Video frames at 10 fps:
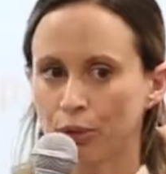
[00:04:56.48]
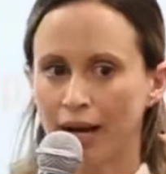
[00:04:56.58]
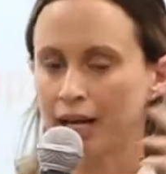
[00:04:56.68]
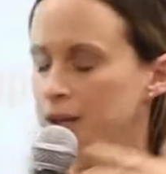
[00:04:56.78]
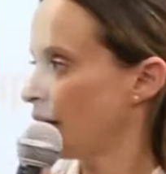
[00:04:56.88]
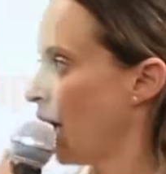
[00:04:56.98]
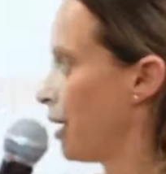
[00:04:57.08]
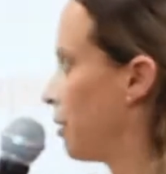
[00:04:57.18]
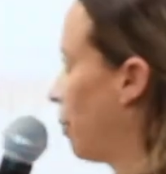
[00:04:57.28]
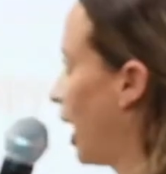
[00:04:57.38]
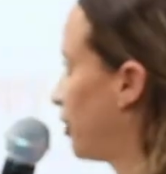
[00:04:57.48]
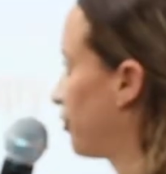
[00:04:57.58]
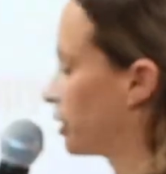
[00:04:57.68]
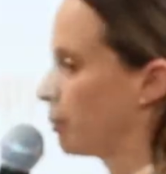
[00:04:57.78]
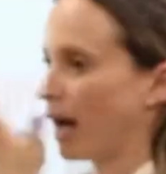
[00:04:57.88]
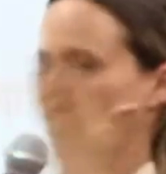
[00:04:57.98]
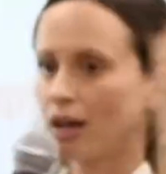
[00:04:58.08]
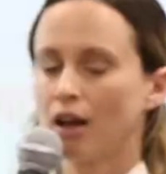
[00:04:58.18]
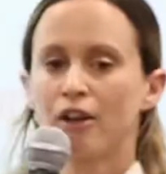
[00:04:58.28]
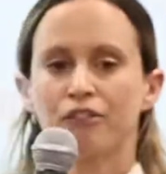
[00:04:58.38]
brain, and biofeedback
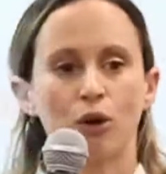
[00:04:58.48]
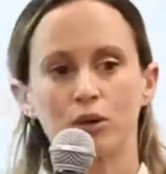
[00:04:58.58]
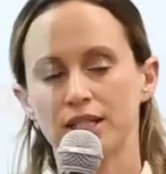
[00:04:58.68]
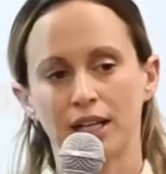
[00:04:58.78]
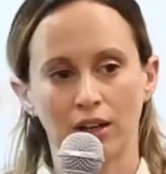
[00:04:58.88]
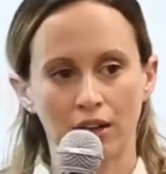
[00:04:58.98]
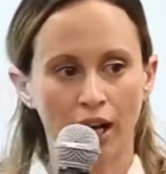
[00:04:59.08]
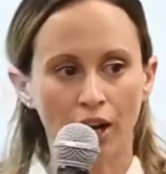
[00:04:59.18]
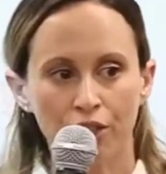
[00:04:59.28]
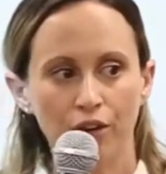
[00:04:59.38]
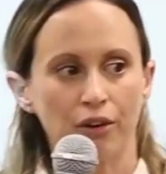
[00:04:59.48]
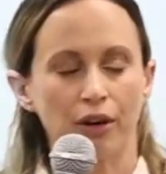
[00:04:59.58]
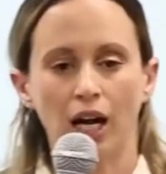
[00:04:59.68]
focusing on other